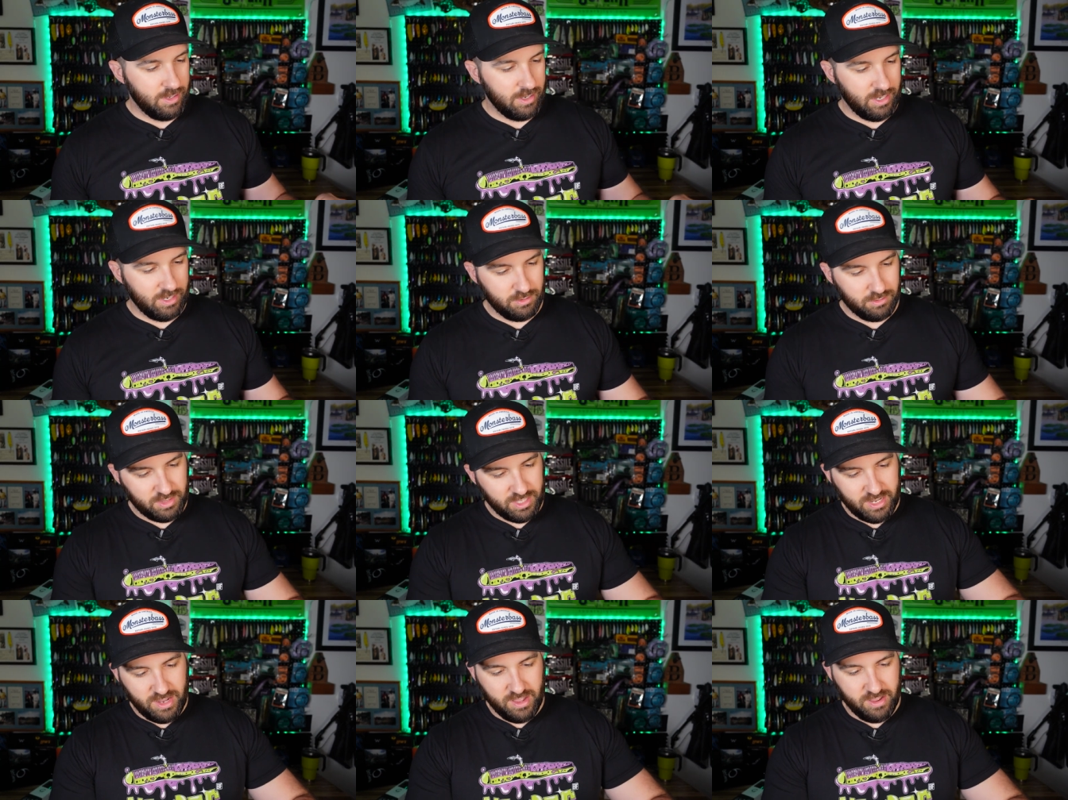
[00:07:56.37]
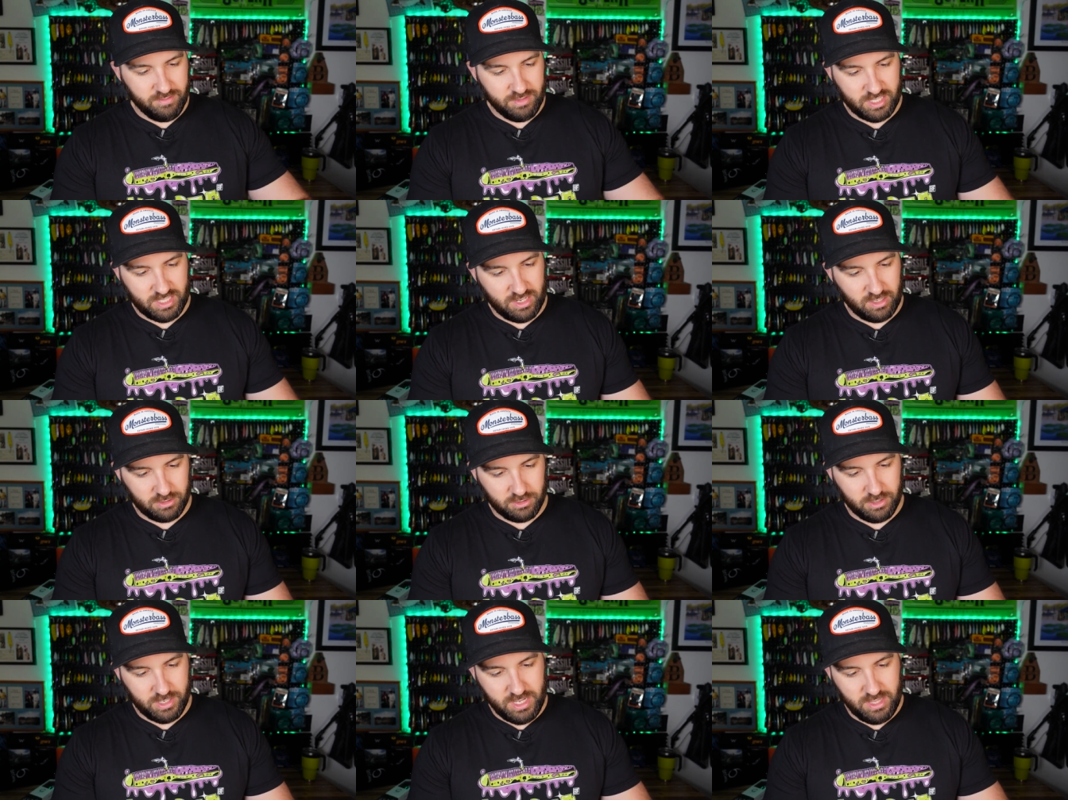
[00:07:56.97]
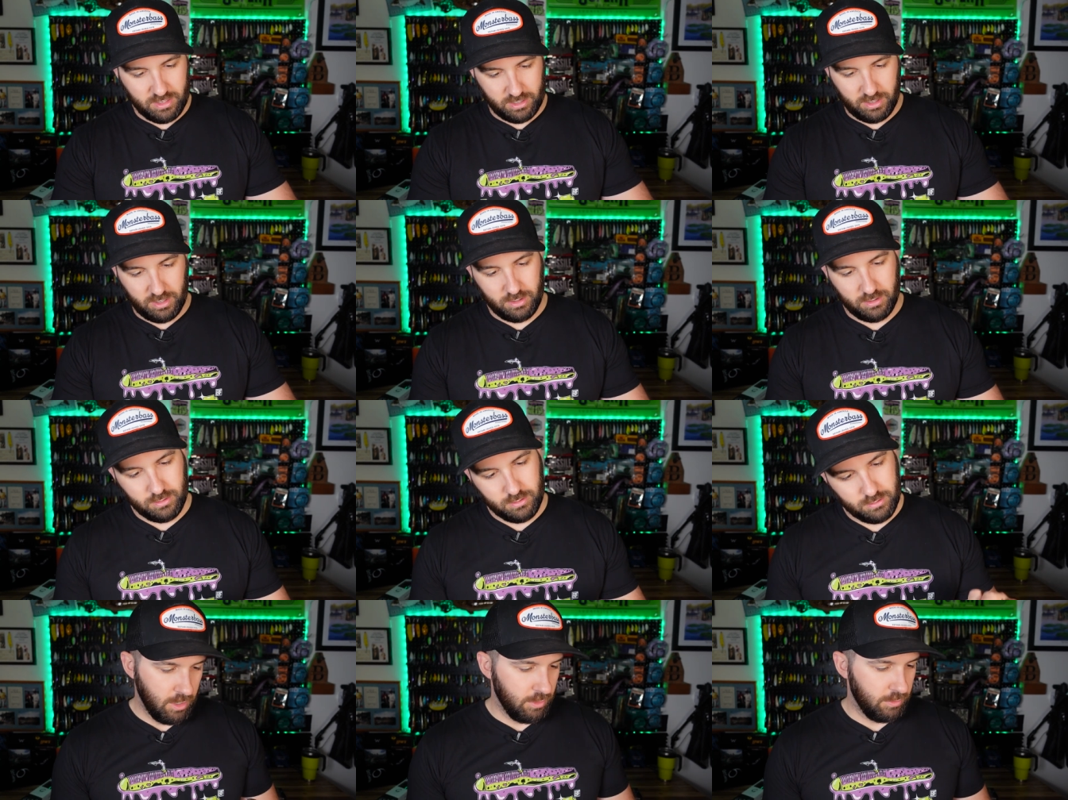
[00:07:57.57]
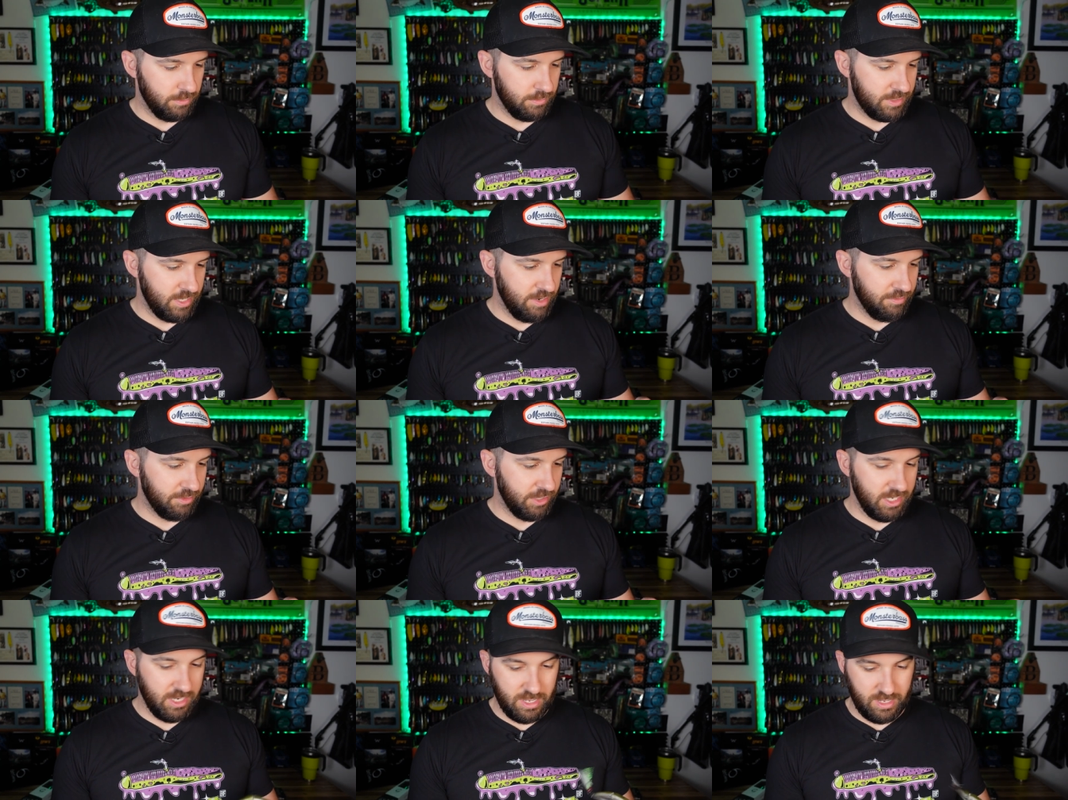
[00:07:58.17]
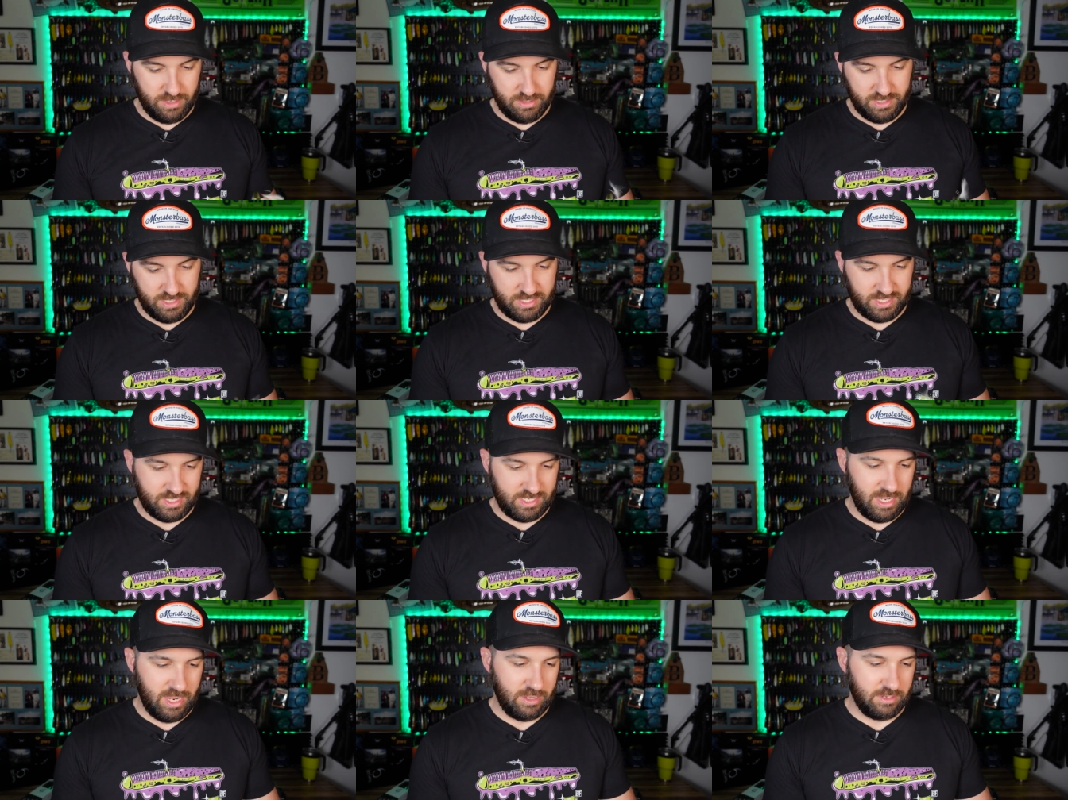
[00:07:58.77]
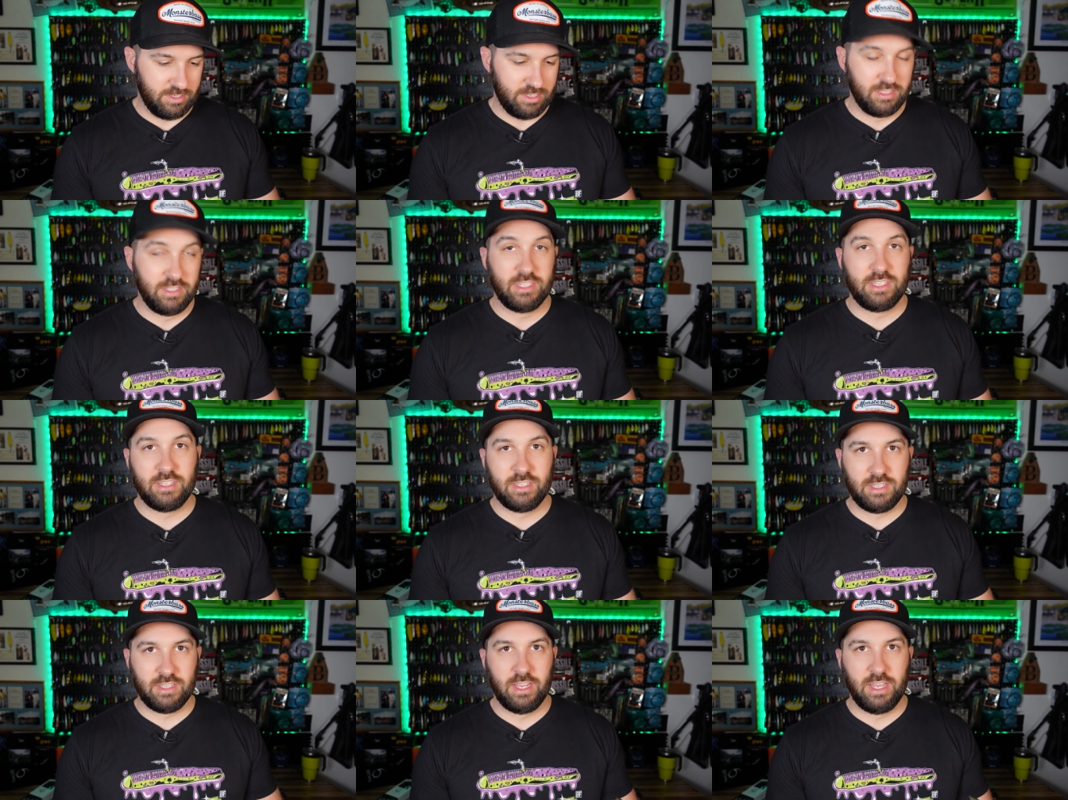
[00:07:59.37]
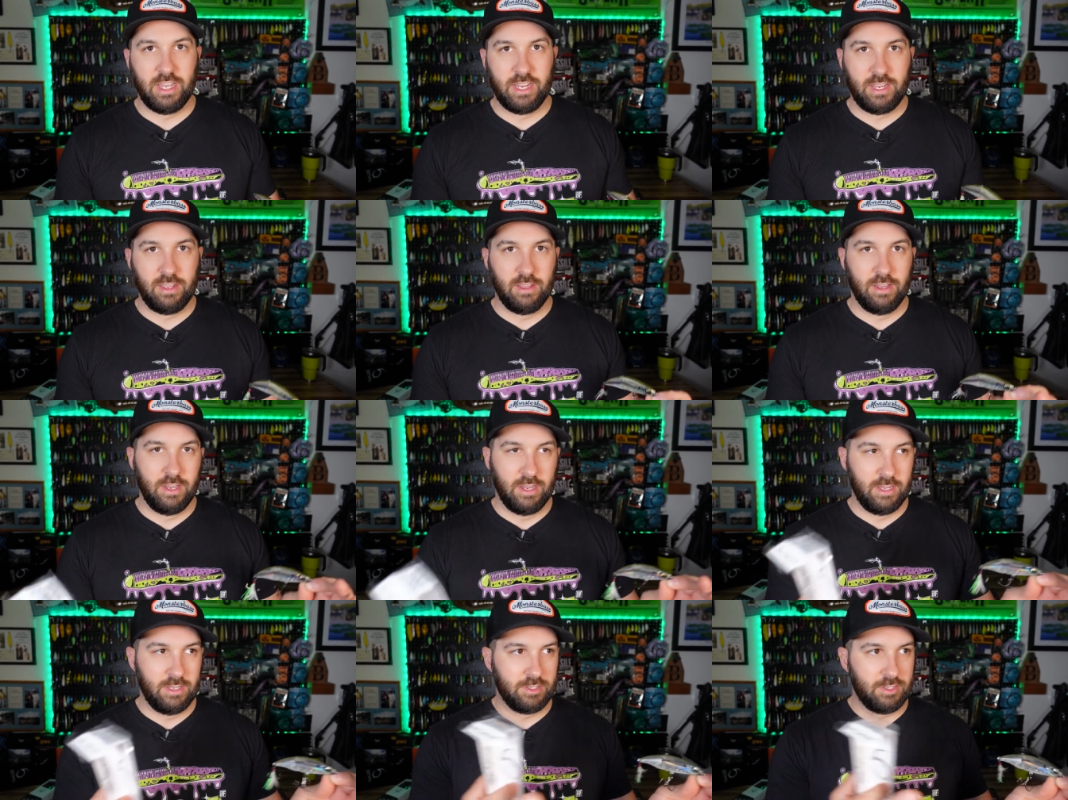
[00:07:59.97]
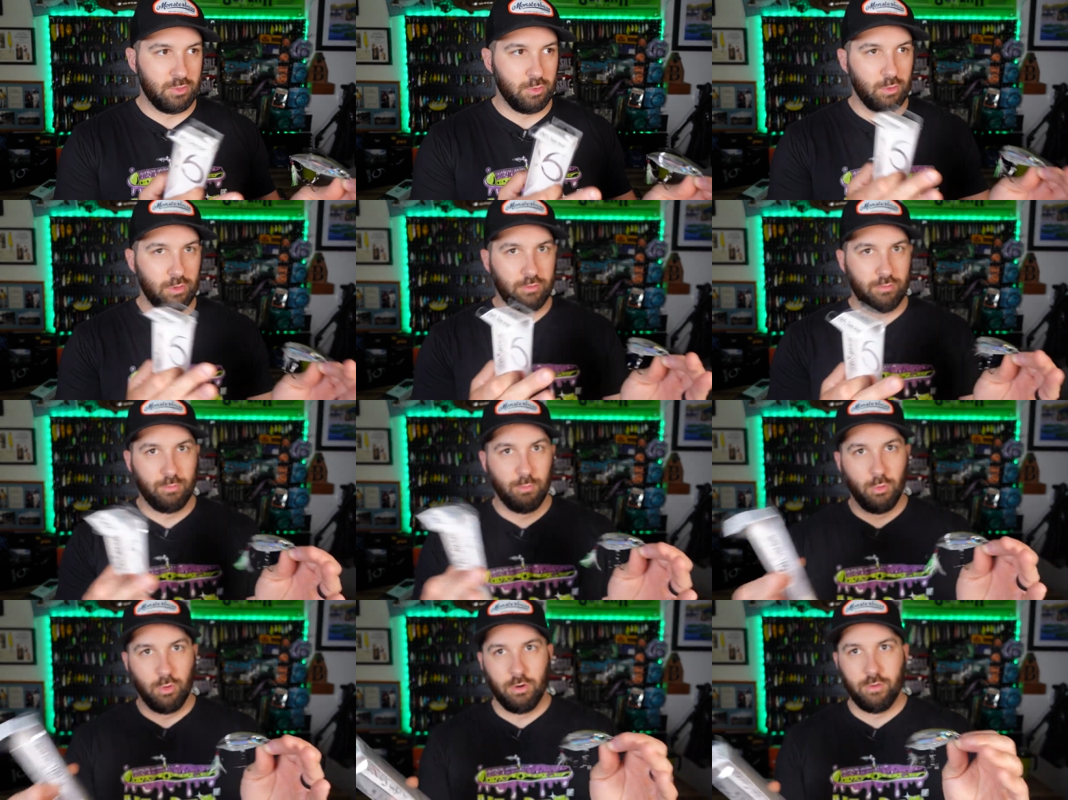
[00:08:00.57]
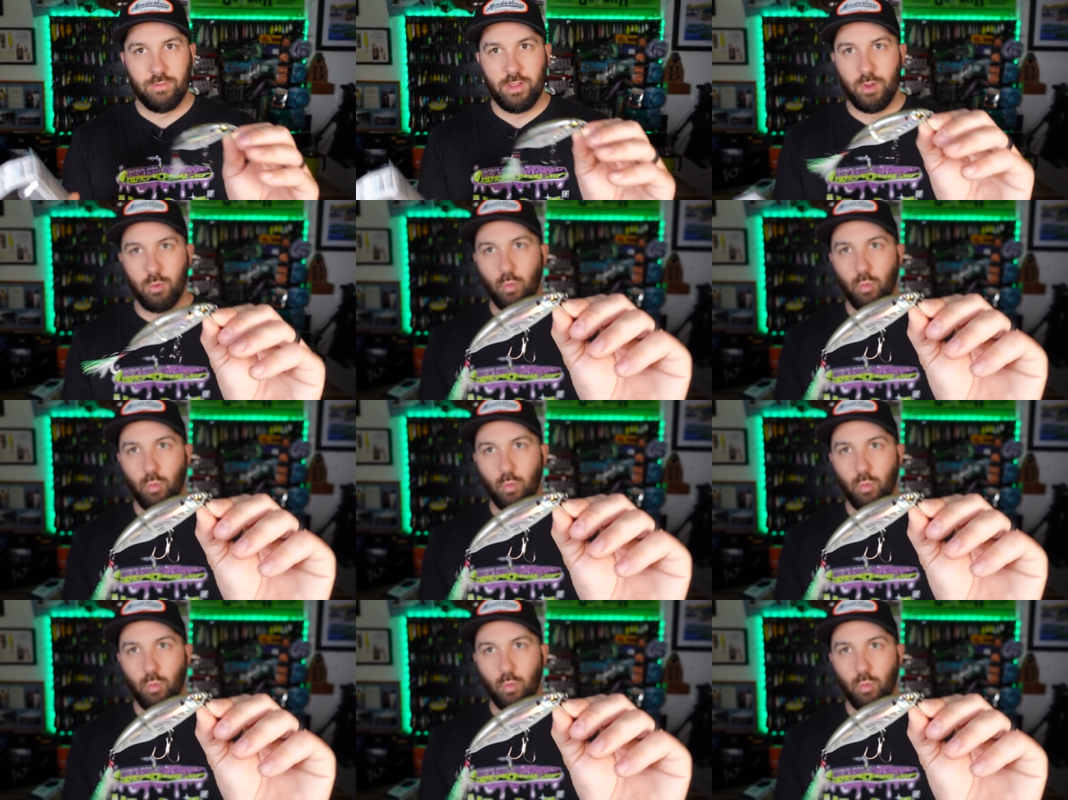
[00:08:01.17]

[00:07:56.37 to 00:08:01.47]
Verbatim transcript: I don't think I have this color either. Oh, definitely not in this style. So this is like uh, sort of more of a